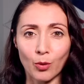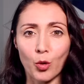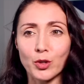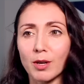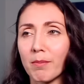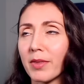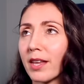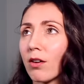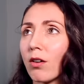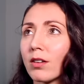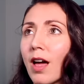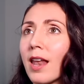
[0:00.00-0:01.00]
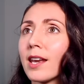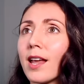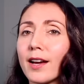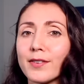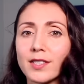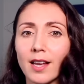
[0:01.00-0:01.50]
or something on
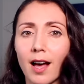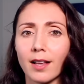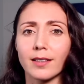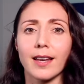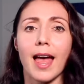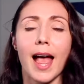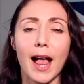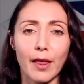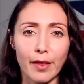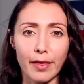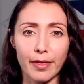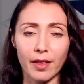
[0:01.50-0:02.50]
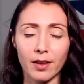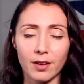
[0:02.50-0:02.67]
lifestyle and health.